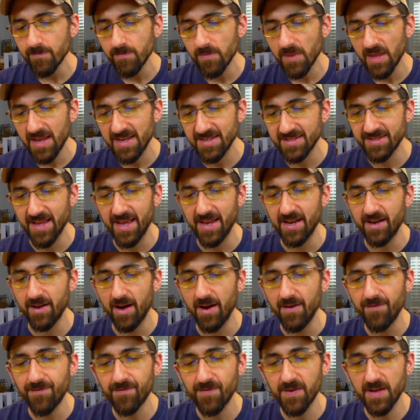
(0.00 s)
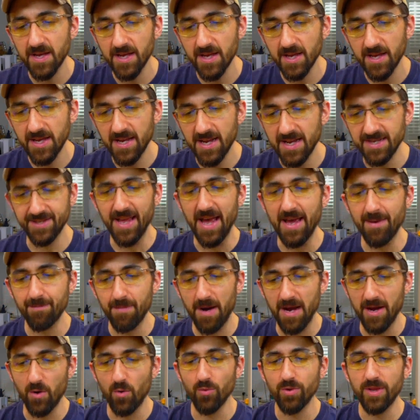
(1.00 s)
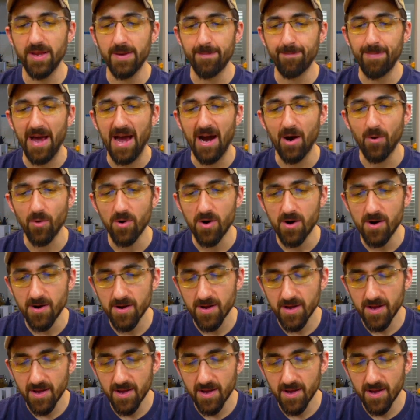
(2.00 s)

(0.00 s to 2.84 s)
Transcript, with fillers: Is that enough? Is that my only power?